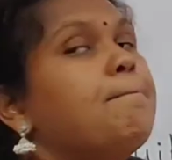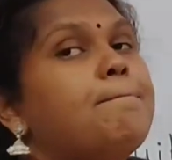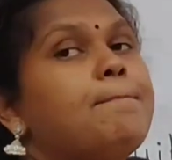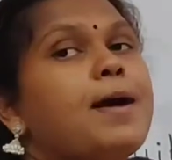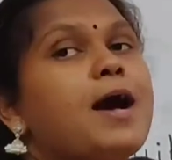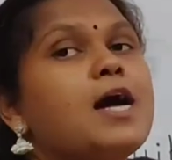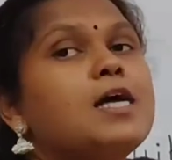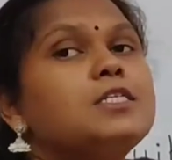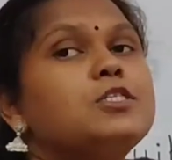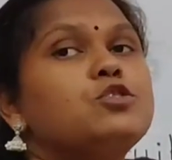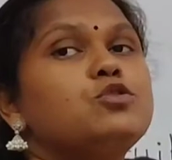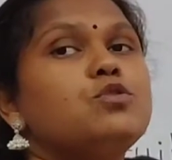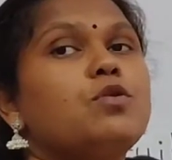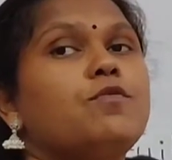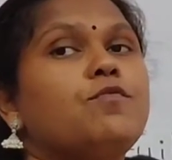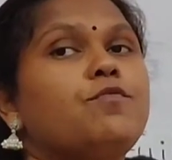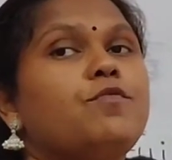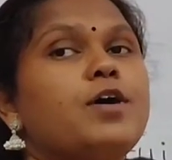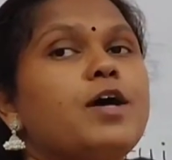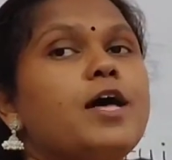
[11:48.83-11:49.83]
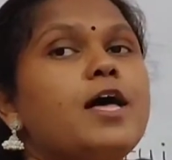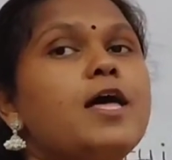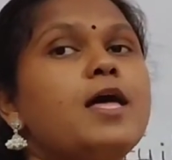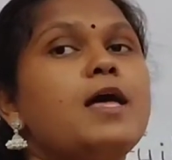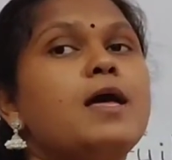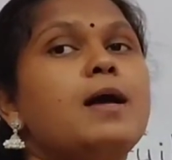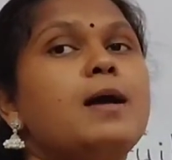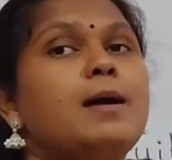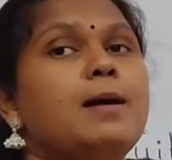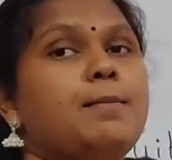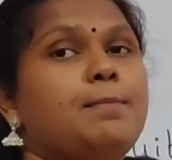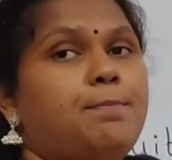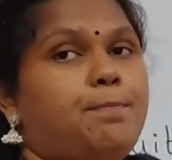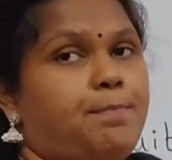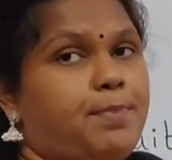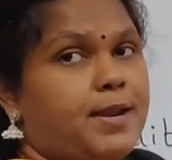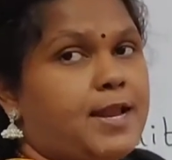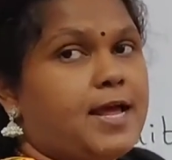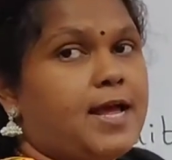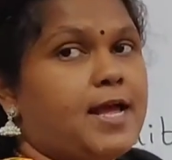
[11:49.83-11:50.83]
Parts of a
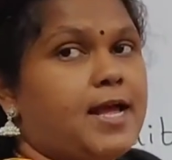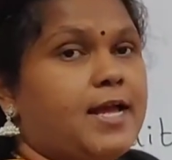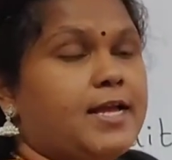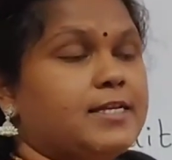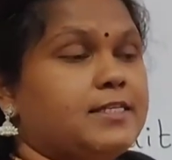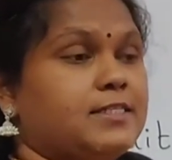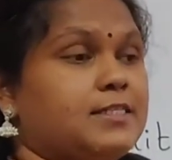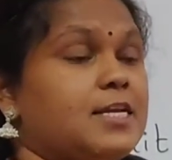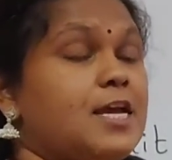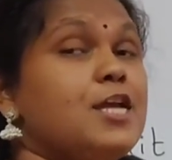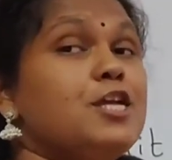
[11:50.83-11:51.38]
plant.